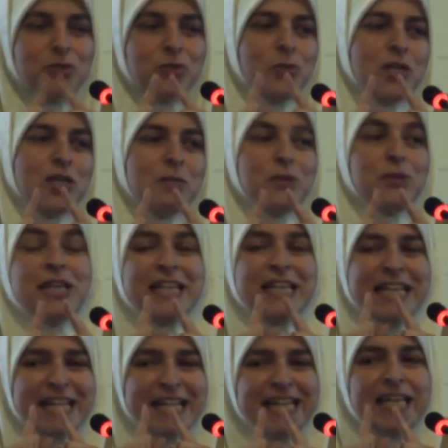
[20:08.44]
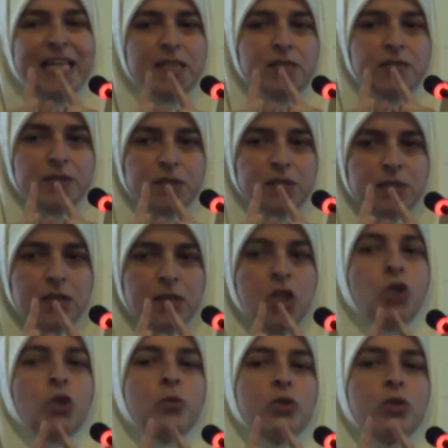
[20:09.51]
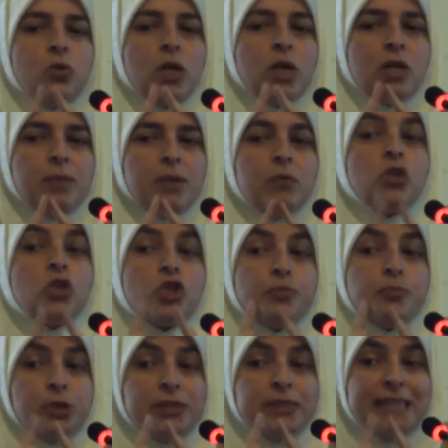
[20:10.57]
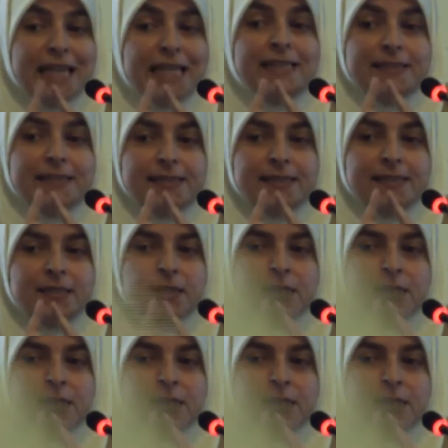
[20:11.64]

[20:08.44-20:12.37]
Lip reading: We're talking about creativity. We're talking about spontaneity.